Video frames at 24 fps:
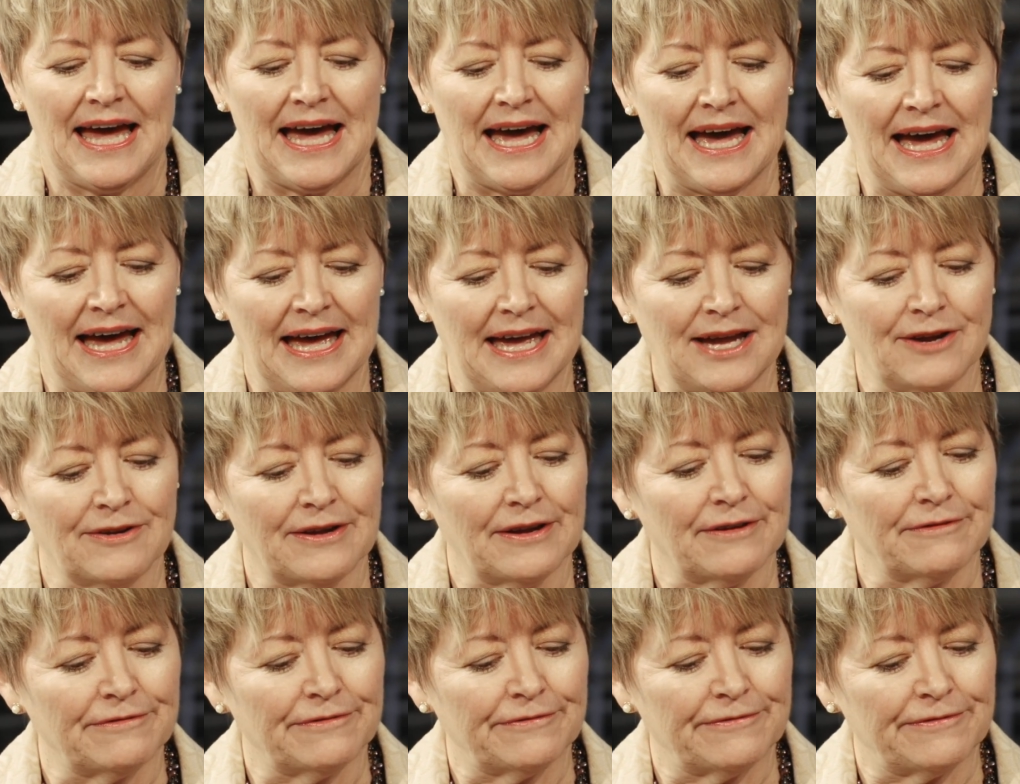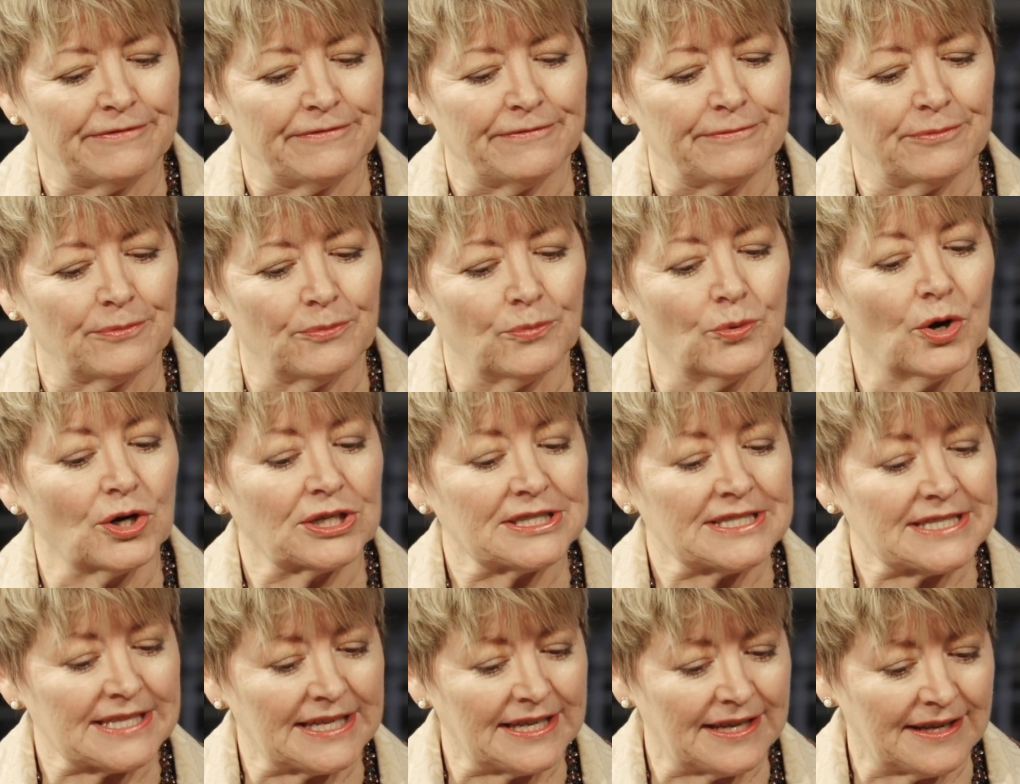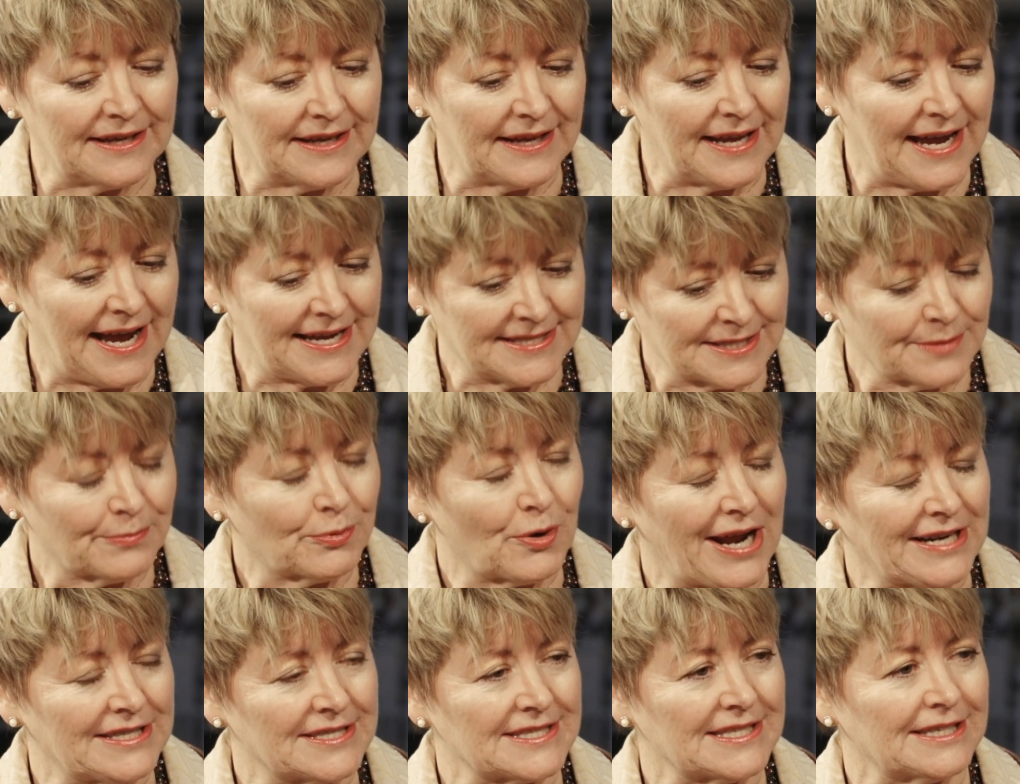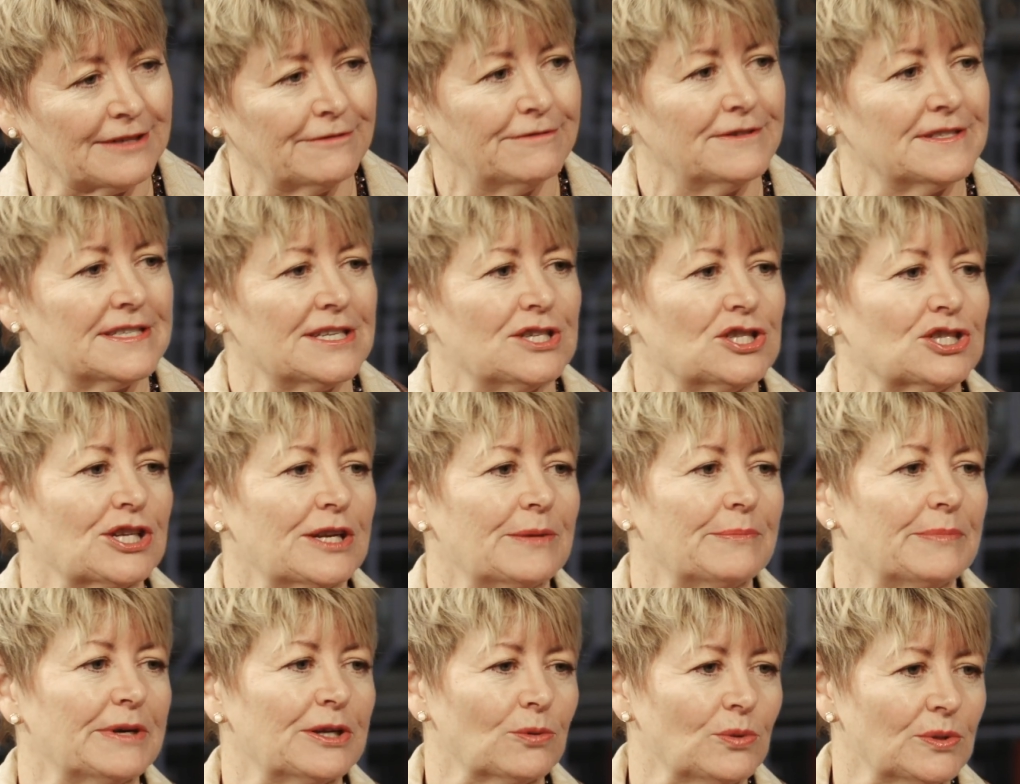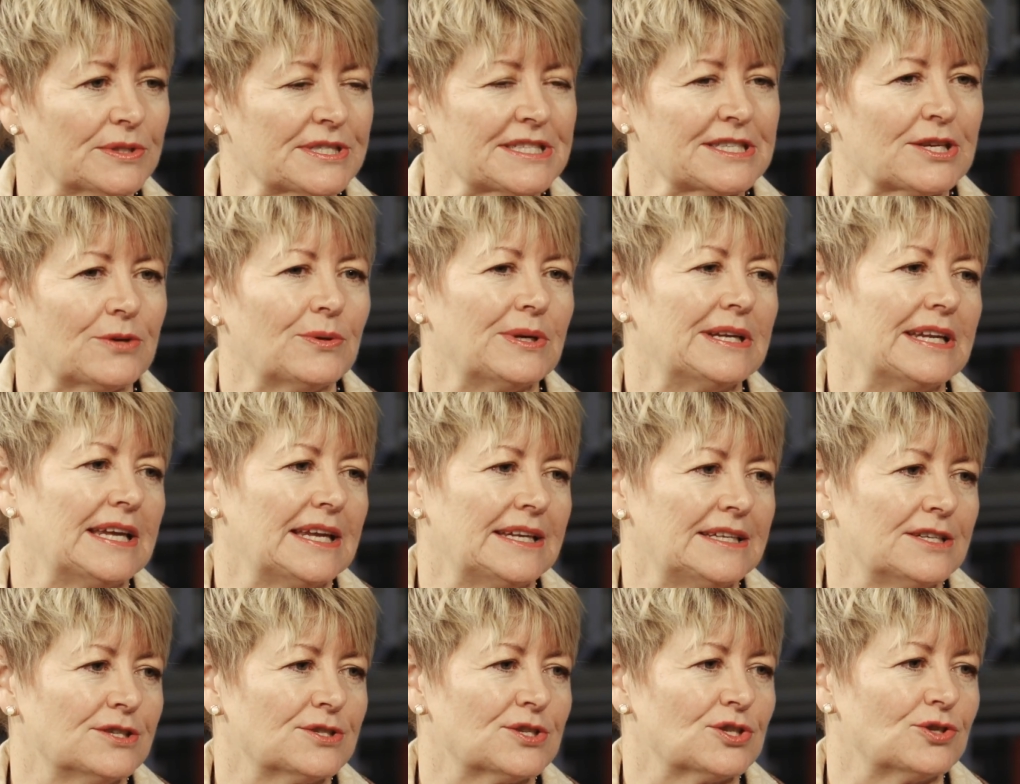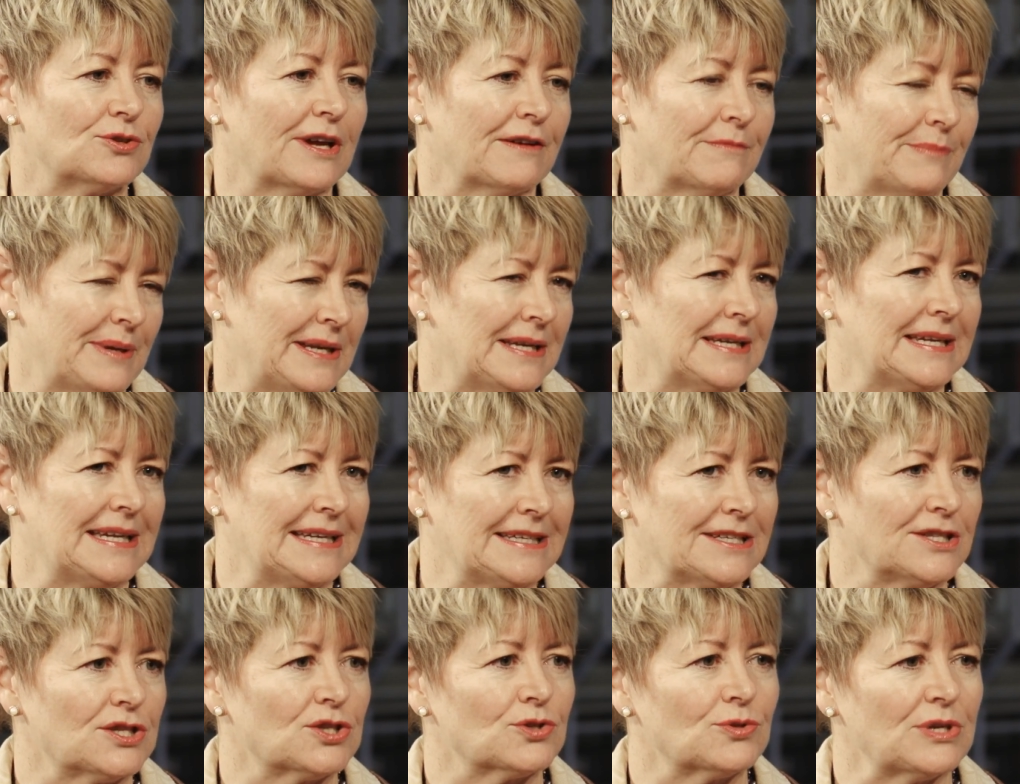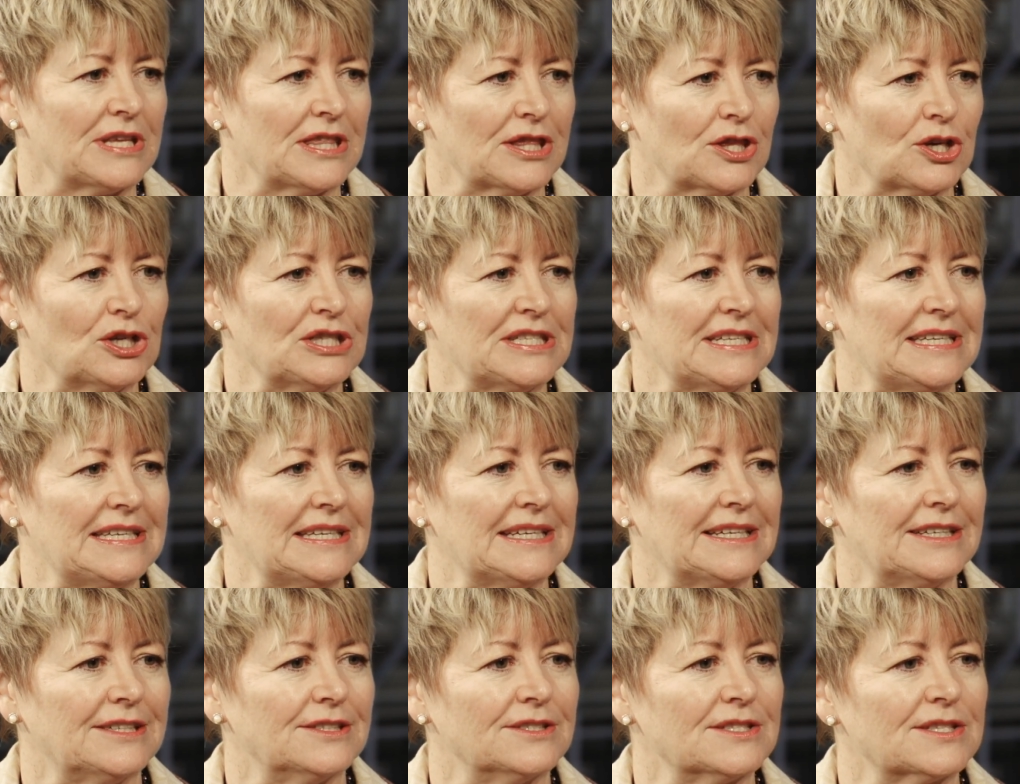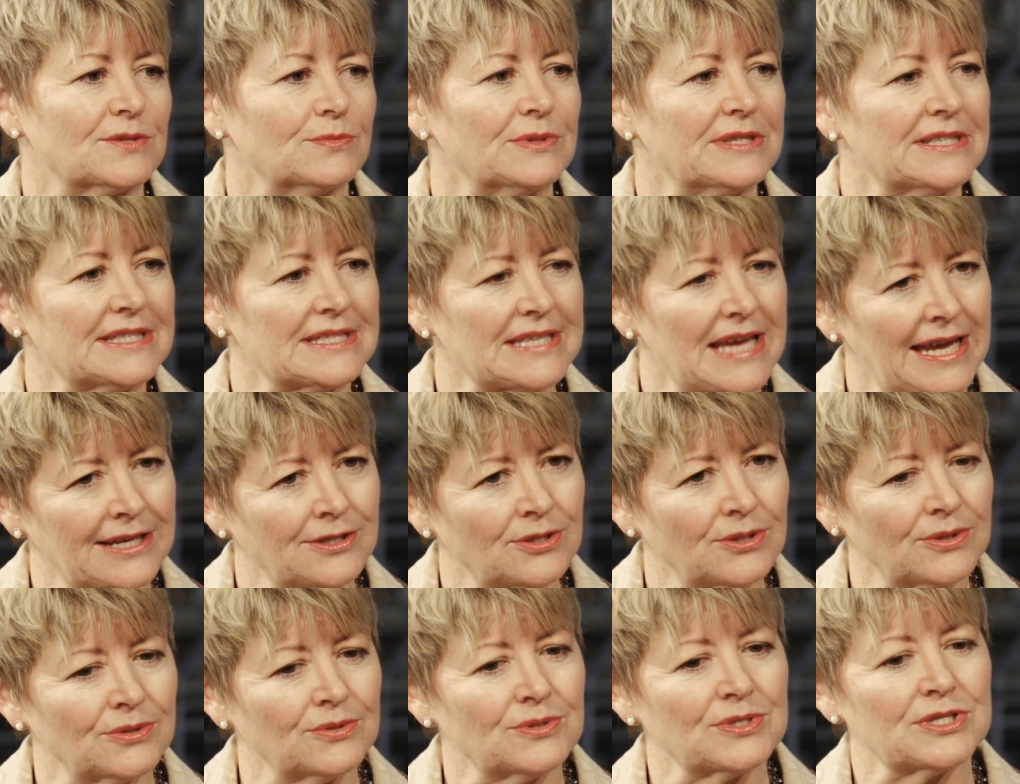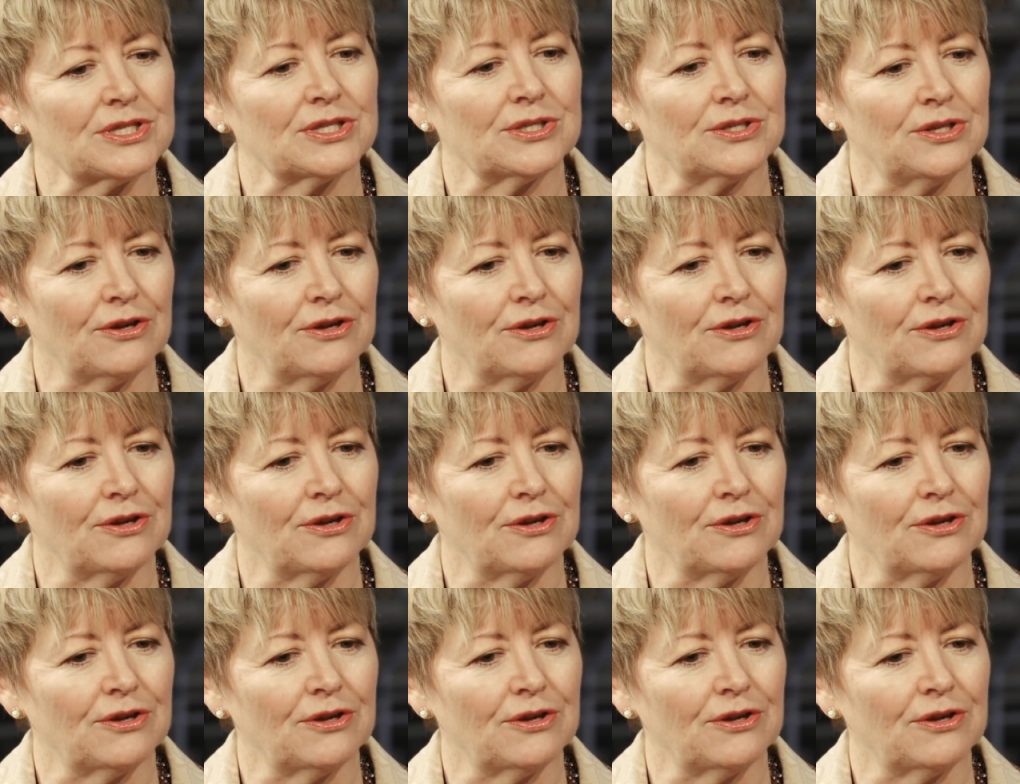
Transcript: I have worked as a practicing physician, but also in industry. I've been in industry 30 years with Sandoz,